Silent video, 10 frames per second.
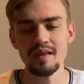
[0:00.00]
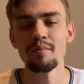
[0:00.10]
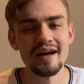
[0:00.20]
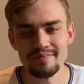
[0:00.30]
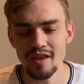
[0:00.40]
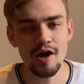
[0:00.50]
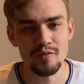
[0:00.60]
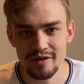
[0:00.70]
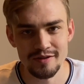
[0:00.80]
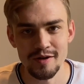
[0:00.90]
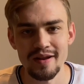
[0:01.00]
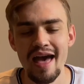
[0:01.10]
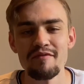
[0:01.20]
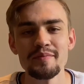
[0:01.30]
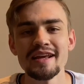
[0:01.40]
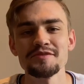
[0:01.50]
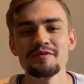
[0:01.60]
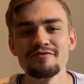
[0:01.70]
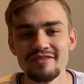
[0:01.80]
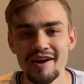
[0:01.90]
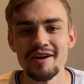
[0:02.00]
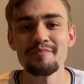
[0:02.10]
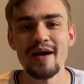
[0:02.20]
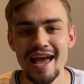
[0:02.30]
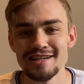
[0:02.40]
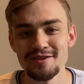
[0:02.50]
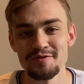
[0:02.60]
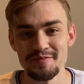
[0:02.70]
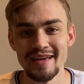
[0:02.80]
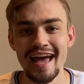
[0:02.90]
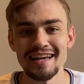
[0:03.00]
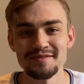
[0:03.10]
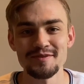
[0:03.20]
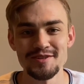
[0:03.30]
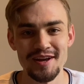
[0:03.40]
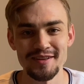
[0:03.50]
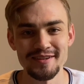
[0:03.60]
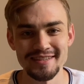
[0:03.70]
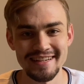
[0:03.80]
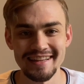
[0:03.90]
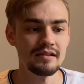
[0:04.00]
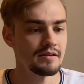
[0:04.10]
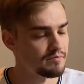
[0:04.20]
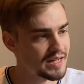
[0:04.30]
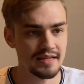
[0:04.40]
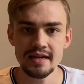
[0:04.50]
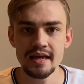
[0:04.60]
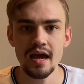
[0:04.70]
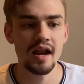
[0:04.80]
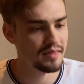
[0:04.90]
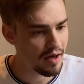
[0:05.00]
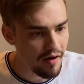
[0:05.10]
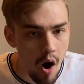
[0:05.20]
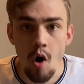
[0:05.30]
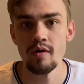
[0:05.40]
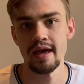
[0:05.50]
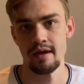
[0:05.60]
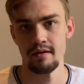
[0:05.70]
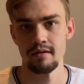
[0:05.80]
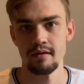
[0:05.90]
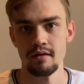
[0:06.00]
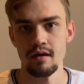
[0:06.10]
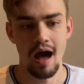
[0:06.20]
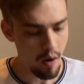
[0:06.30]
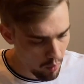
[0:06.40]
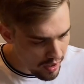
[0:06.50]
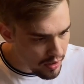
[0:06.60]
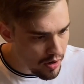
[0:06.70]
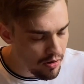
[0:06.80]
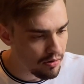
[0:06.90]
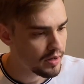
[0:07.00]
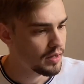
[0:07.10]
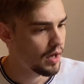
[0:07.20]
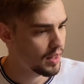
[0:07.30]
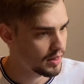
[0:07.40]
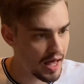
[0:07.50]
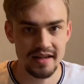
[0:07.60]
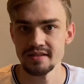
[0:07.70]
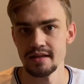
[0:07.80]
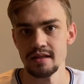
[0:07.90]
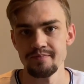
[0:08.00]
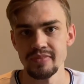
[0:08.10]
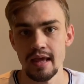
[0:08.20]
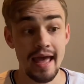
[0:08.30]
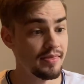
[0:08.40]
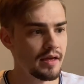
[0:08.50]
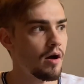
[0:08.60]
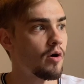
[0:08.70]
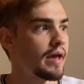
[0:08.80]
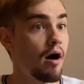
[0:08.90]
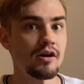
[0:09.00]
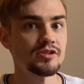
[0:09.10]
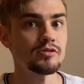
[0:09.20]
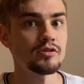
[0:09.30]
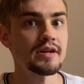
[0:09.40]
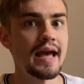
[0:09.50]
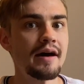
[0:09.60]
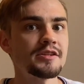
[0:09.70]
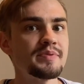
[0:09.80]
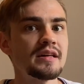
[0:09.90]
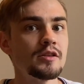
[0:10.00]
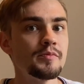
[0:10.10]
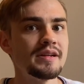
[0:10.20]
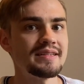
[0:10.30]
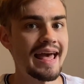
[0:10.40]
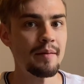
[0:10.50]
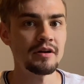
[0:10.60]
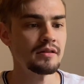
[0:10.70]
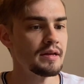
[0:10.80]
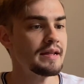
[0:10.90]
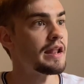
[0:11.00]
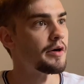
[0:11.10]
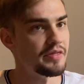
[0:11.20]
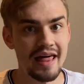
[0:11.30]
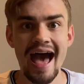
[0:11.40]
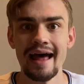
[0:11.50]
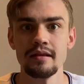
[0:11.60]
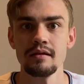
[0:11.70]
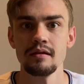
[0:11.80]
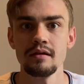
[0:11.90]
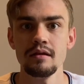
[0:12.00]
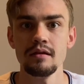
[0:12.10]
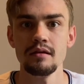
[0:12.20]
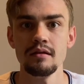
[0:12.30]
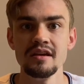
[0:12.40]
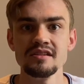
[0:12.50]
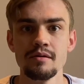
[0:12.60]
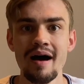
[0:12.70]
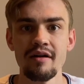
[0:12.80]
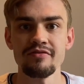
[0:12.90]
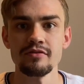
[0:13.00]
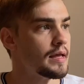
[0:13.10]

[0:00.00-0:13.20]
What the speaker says: But on a real note, everybody has been very patient with me as I've been trying to learn Sinhala. Mata ganagana taba one. I want to know a lot of Sinhala. And then, also learning how to speak a little bit of Tamil. Now that is a mouthful.